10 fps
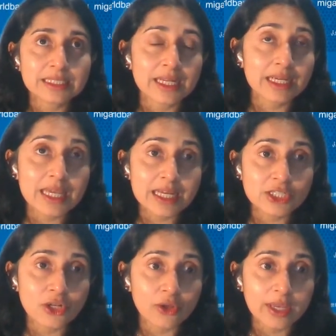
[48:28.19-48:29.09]
and are keen
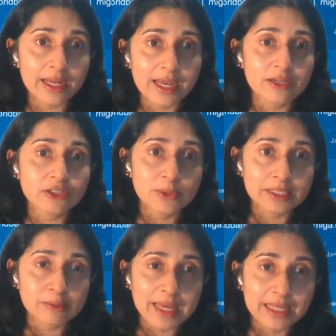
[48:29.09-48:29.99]
to look at how to
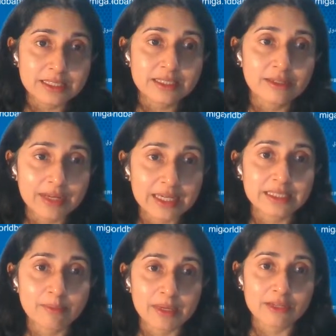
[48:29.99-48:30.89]
expand
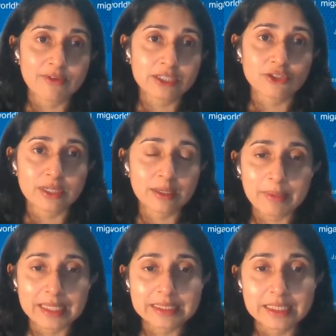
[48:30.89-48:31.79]
vaccine manufacturing
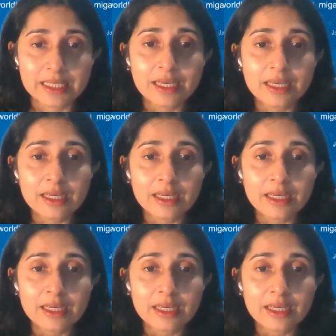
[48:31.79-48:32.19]
capacity.